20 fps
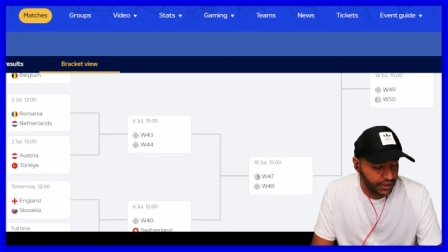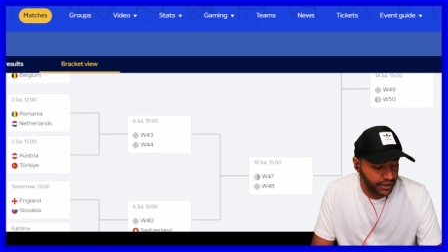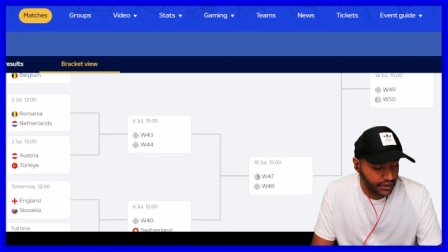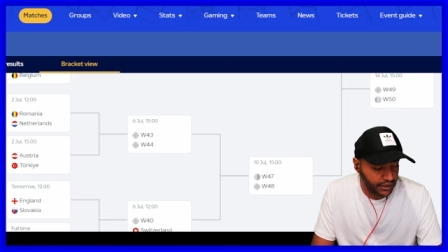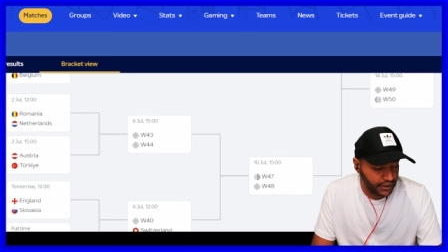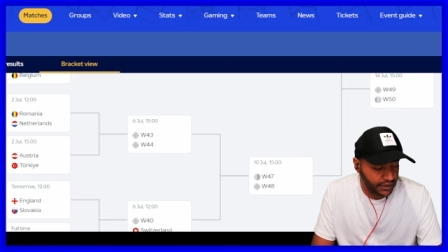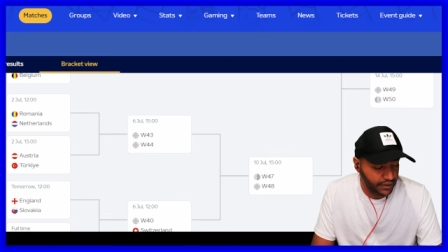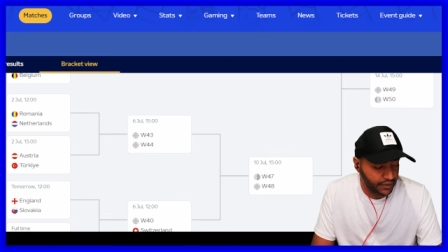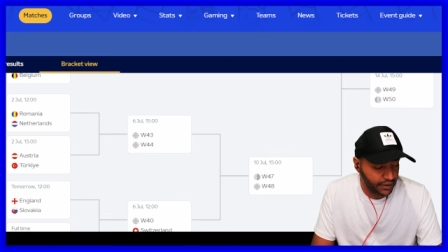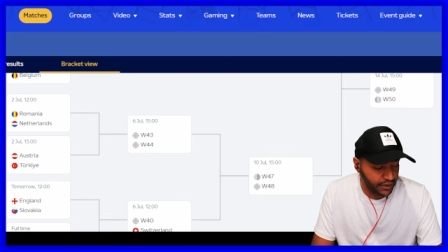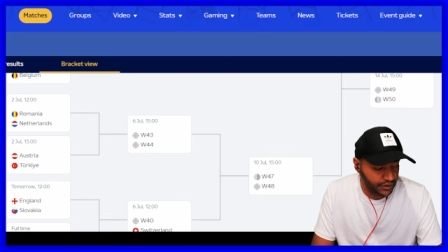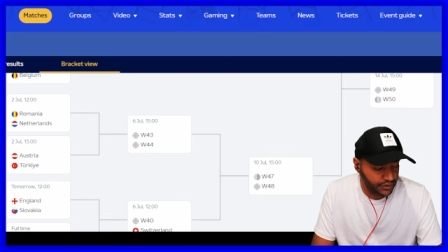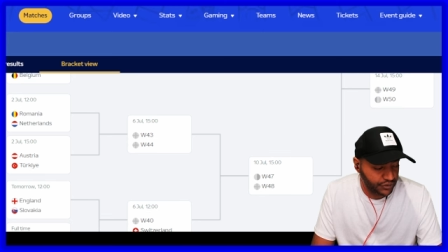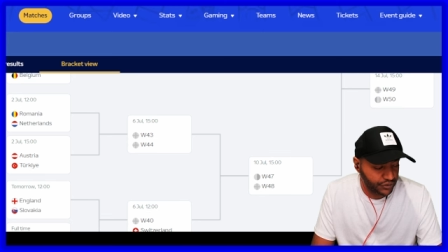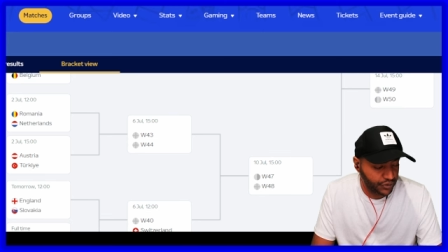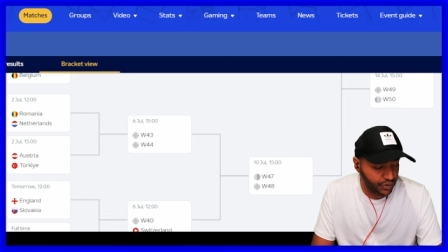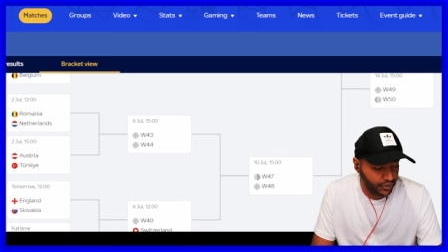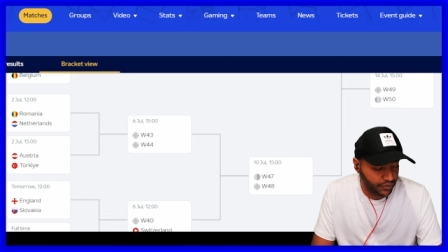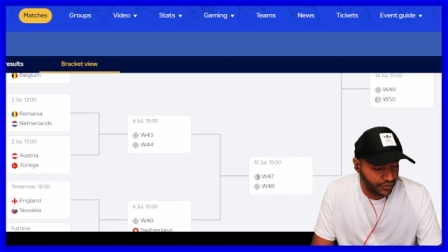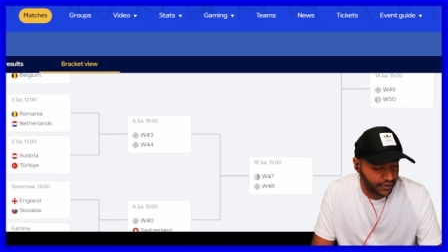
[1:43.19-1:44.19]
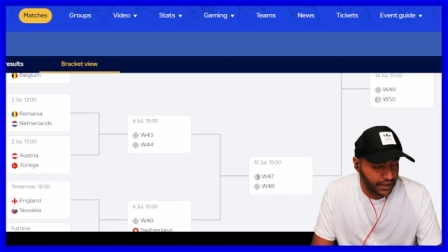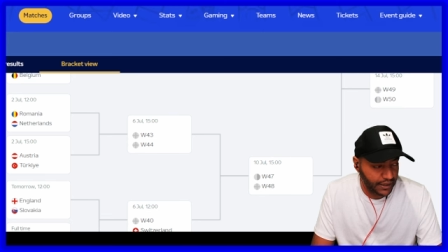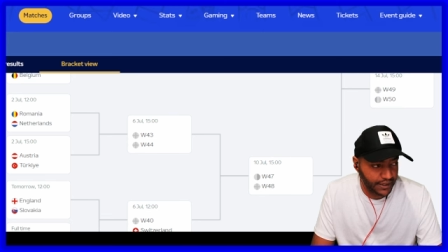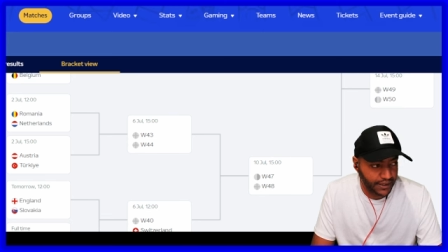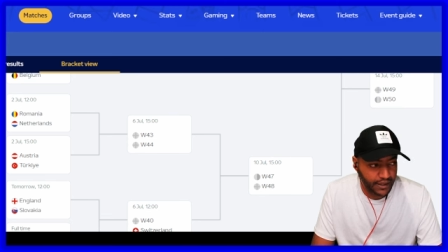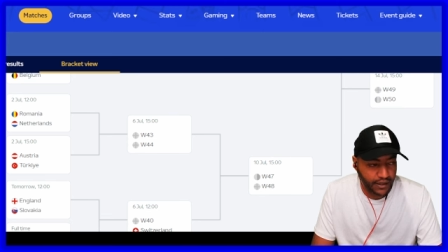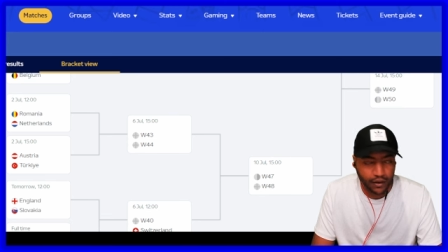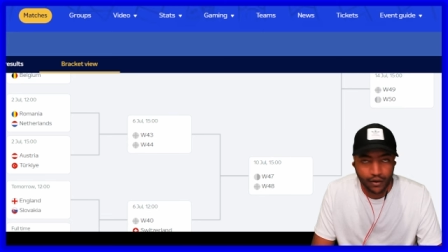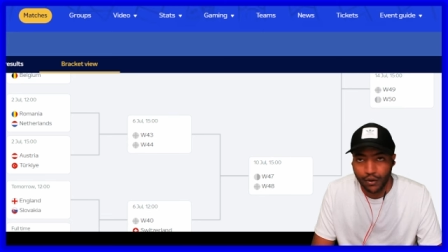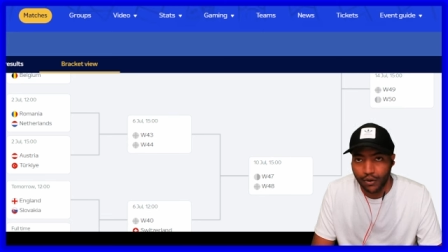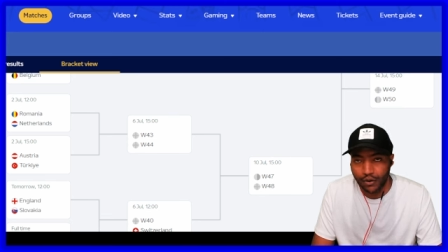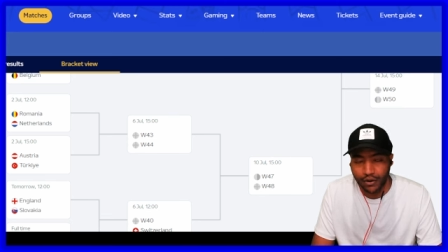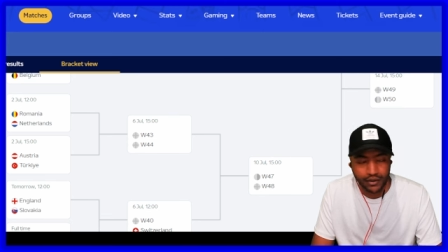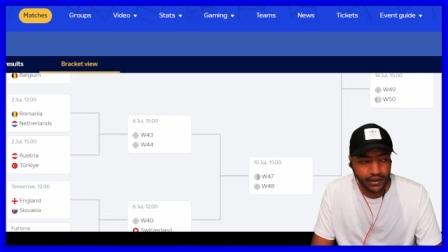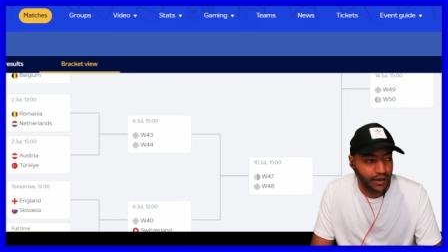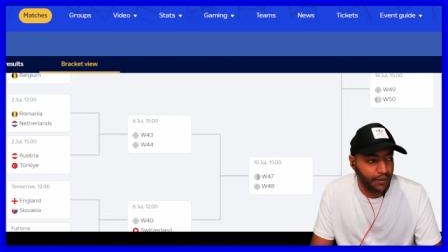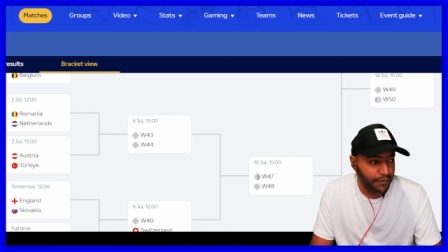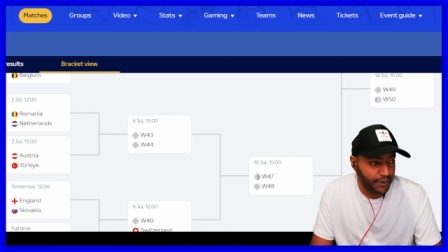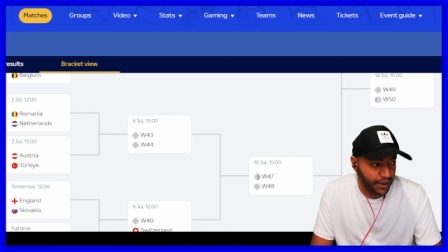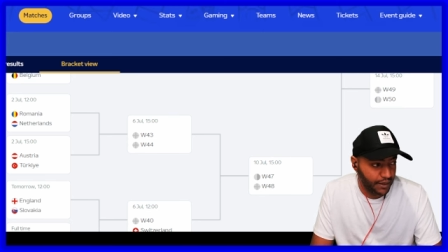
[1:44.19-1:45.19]
England against Slovakia, all
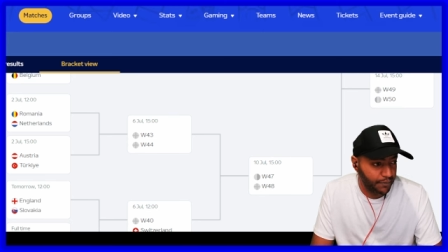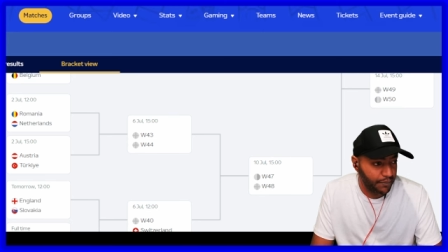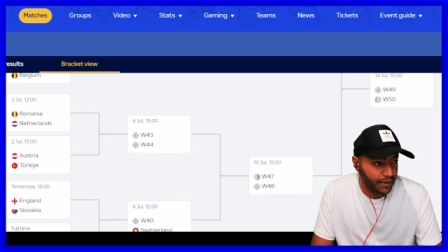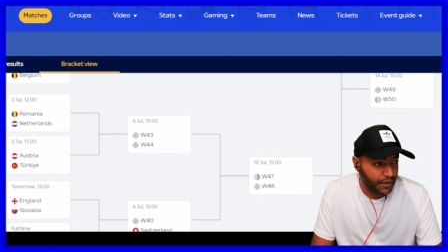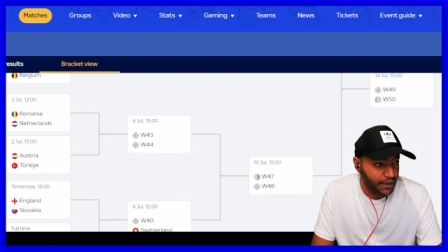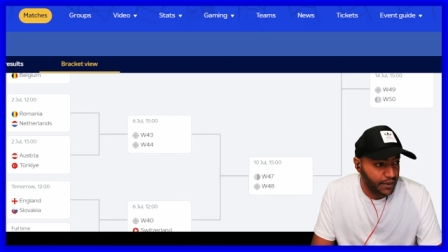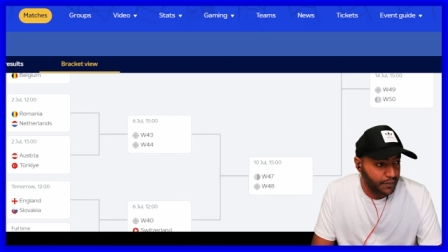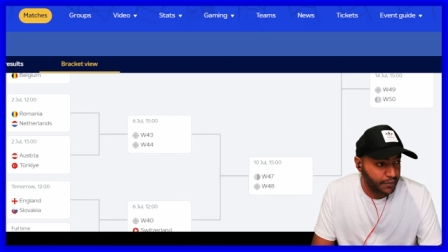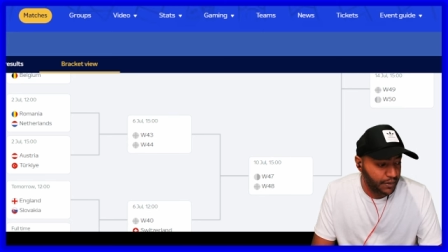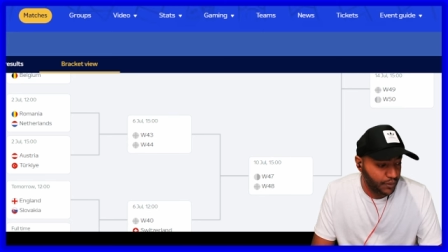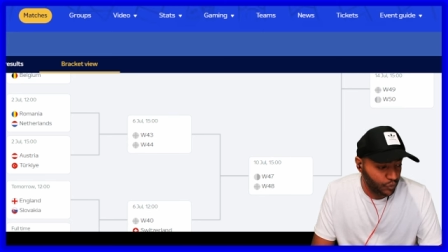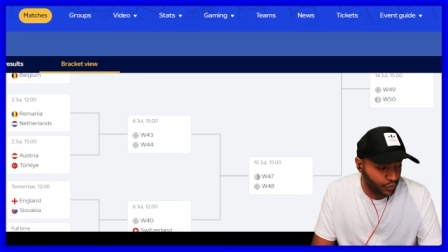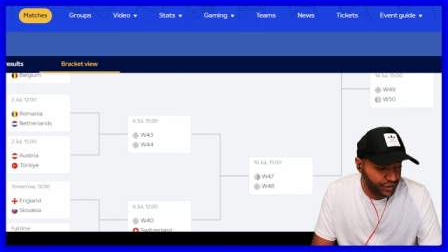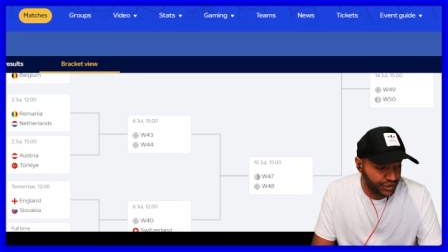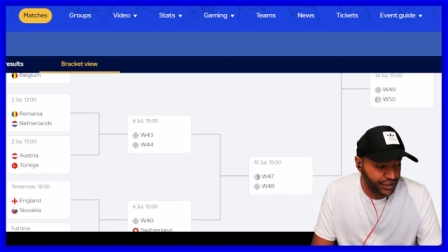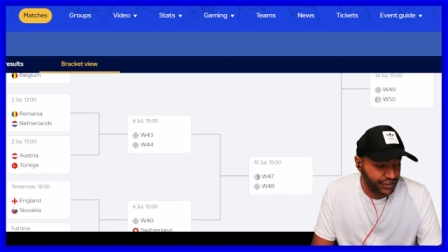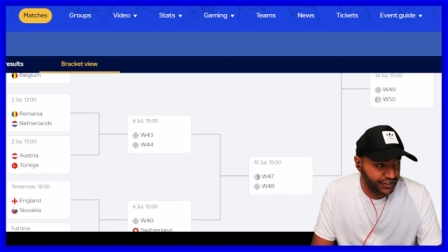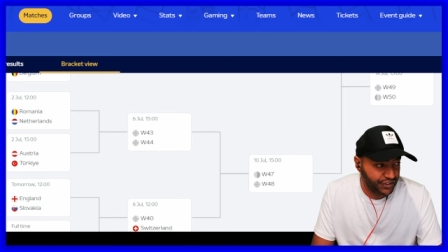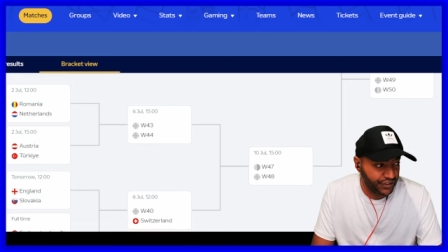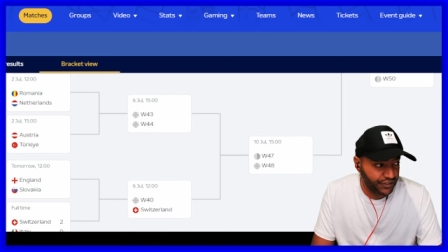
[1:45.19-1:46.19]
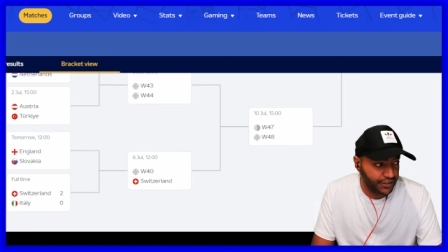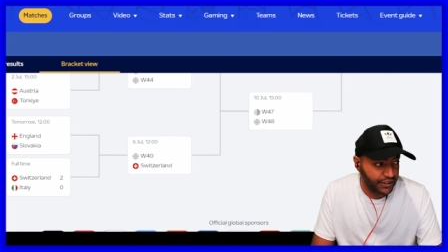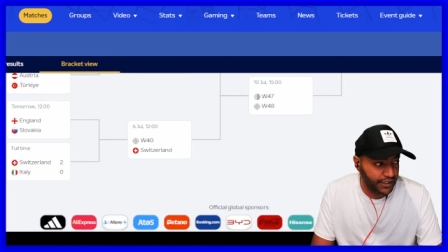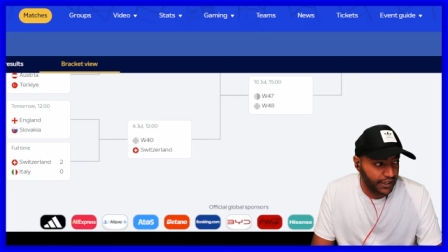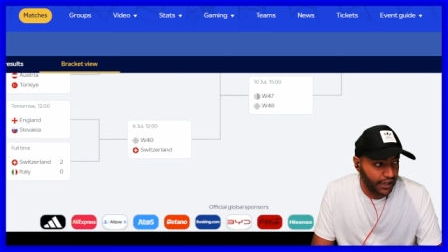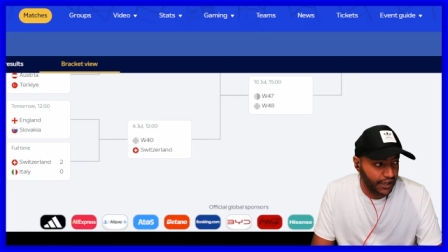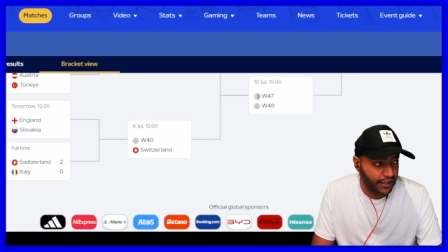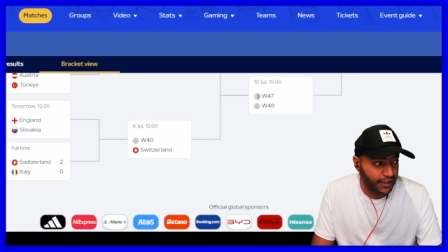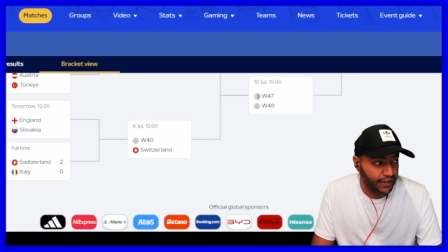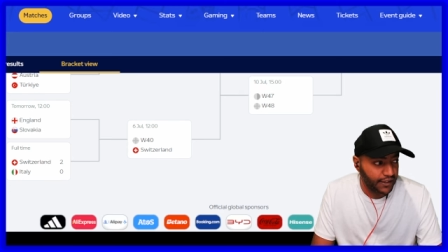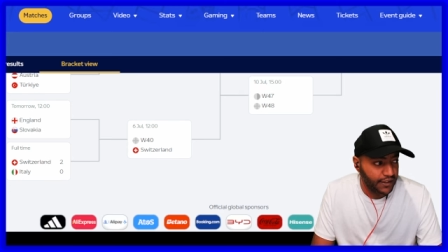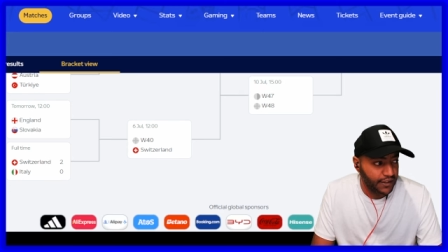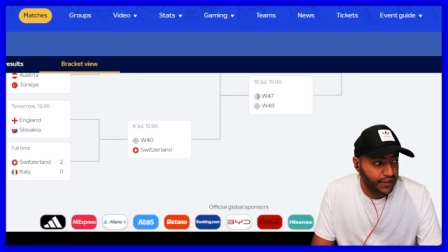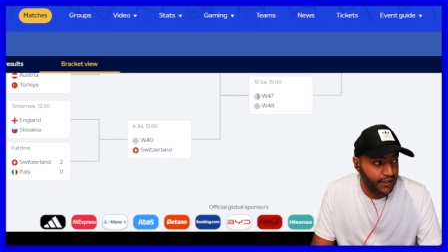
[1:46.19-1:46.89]
coming up. But we did see tonight